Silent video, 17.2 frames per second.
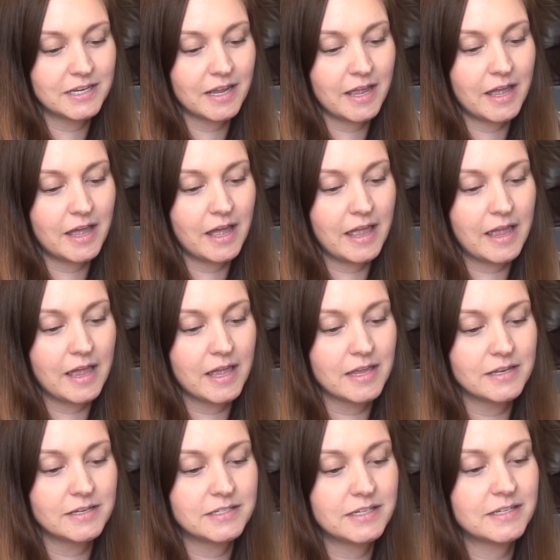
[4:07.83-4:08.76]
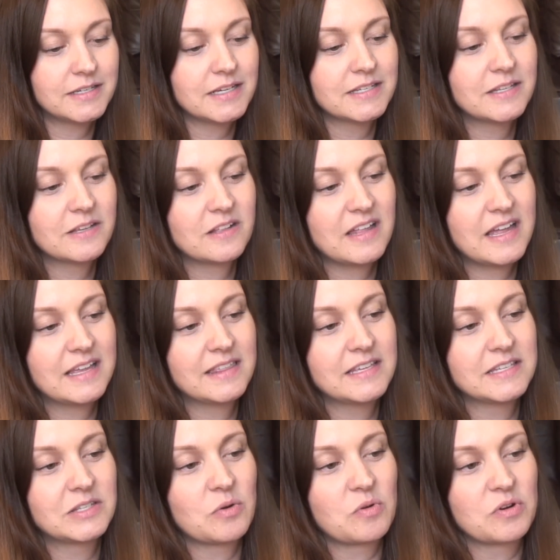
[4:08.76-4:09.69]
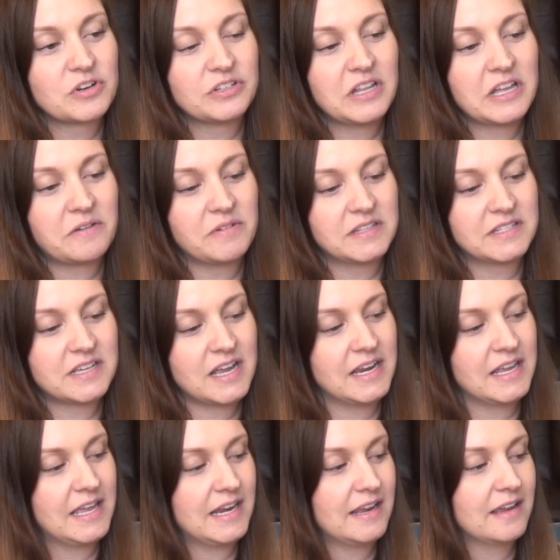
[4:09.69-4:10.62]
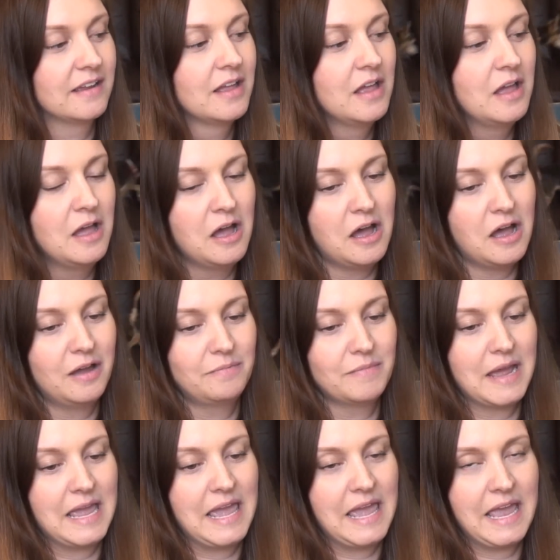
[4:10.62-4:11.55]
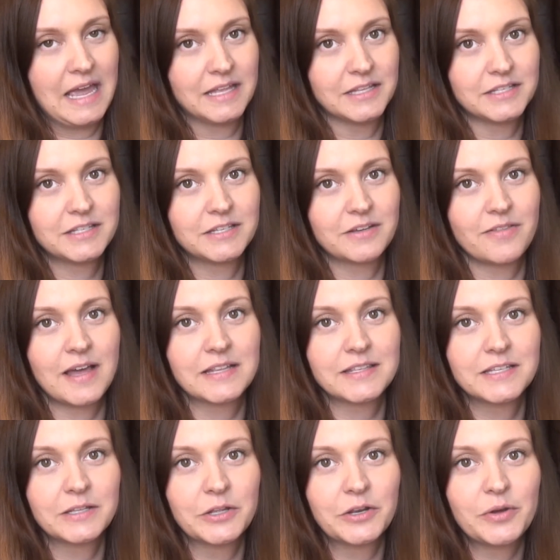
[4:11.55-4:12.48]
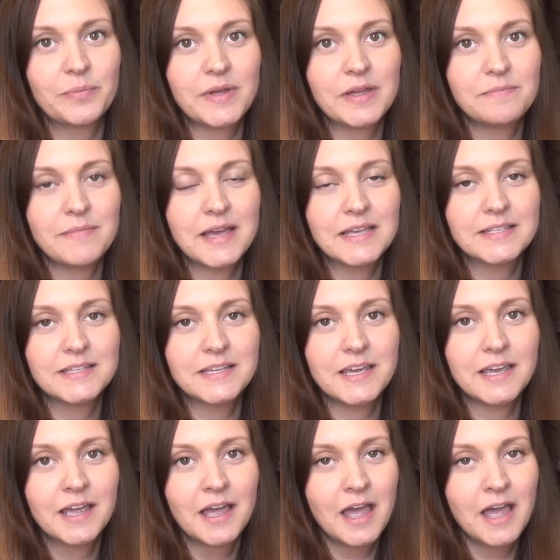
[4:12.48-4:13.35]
And it does look like this orange liquid's kind of getting on my hands, so that's a little bit messy.